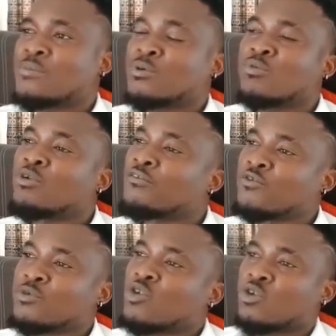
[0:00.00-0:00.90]
I may work
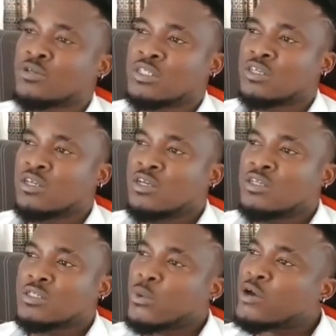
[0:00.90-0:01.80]
for because
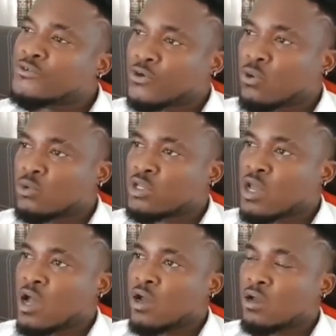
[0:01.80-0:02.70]
so one show me
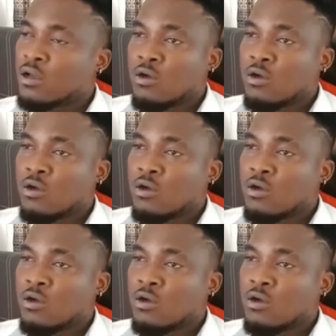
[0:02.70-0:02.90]
here.